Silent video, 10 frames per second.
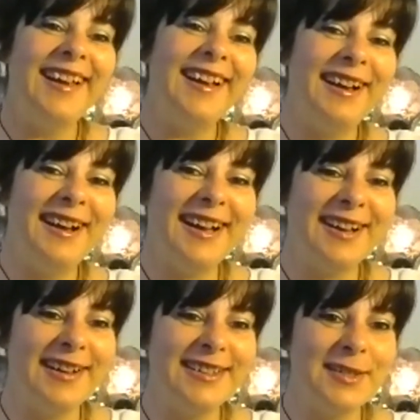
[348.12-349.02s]
I
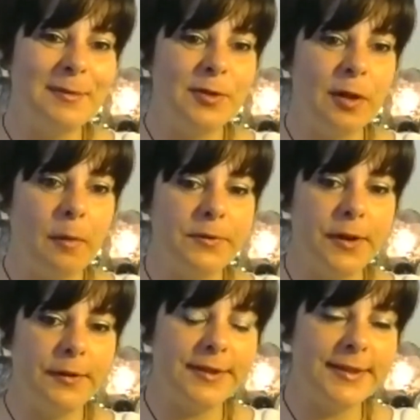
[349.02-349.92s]
can't seem to up to
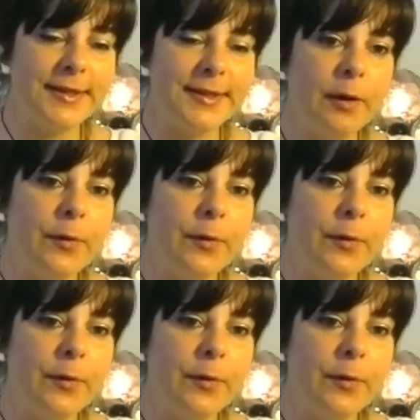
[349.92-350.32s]
notice that.